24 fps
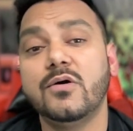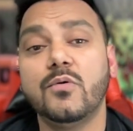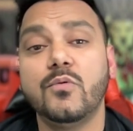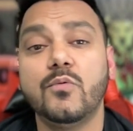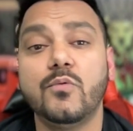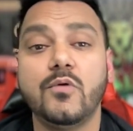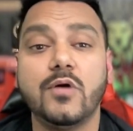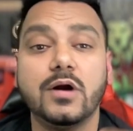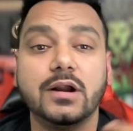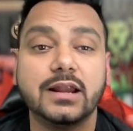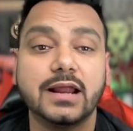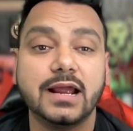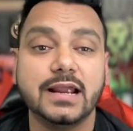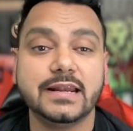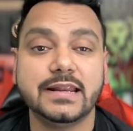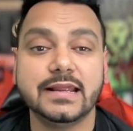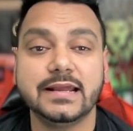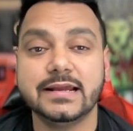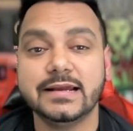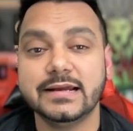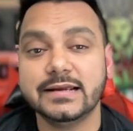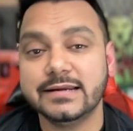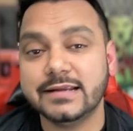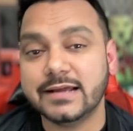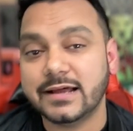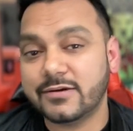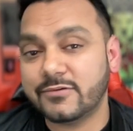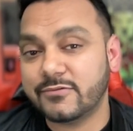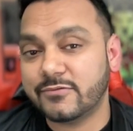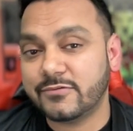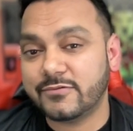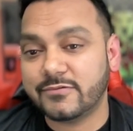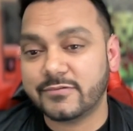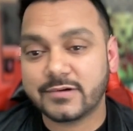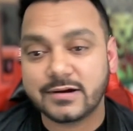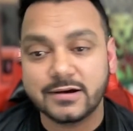what I did and
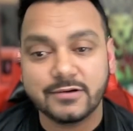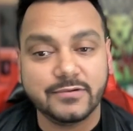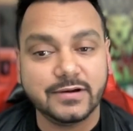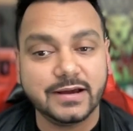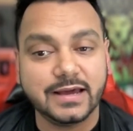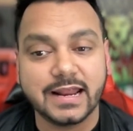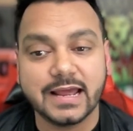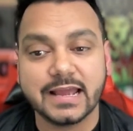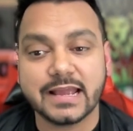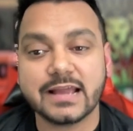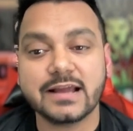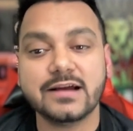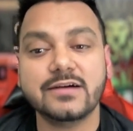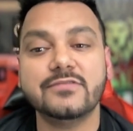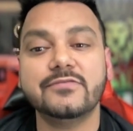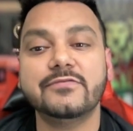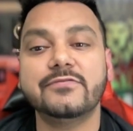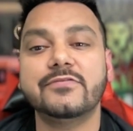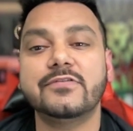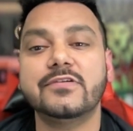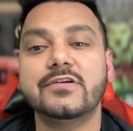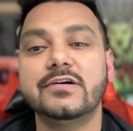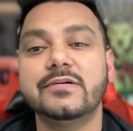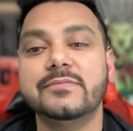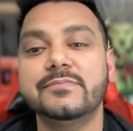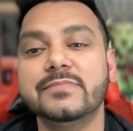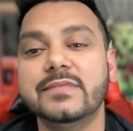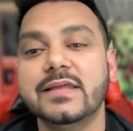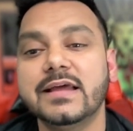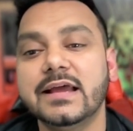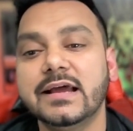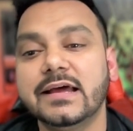where I come from,